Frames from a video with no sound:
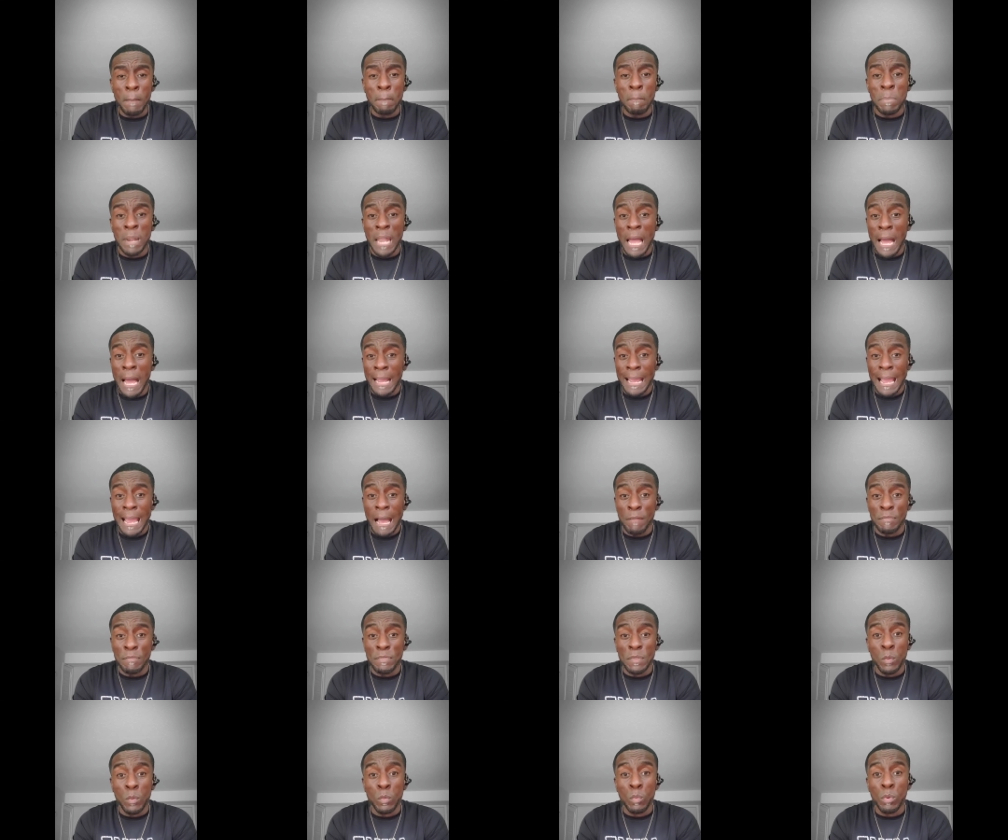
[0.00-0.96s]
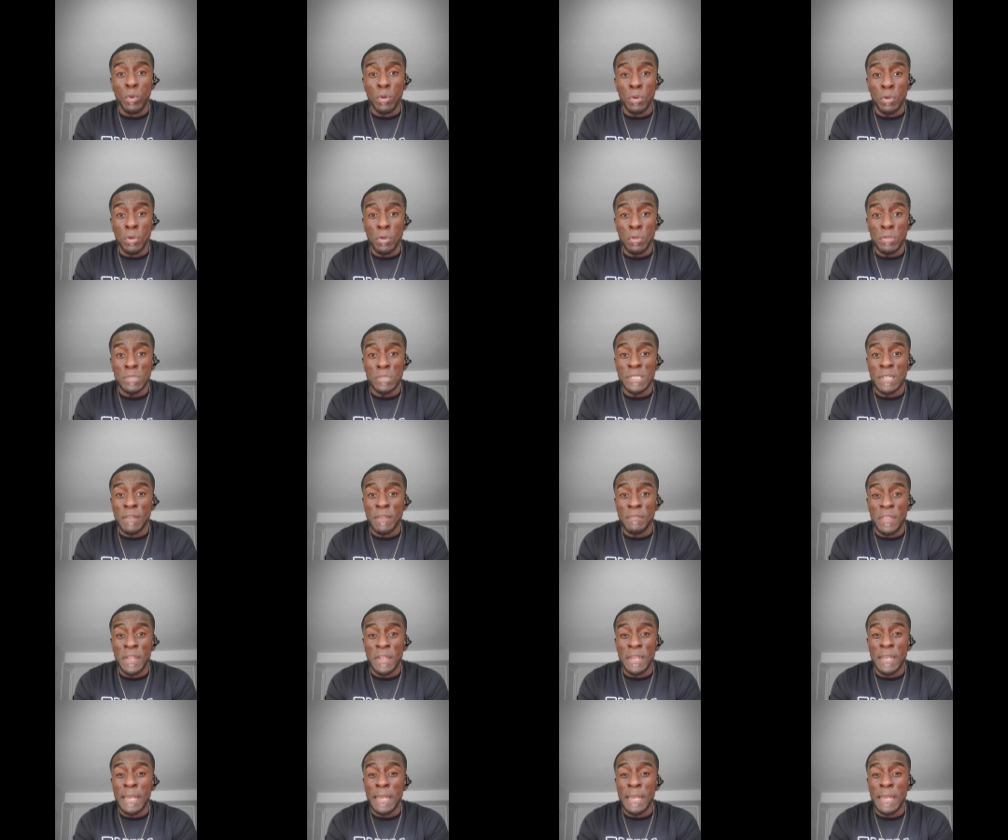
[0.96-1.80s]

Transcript: Block out the words of the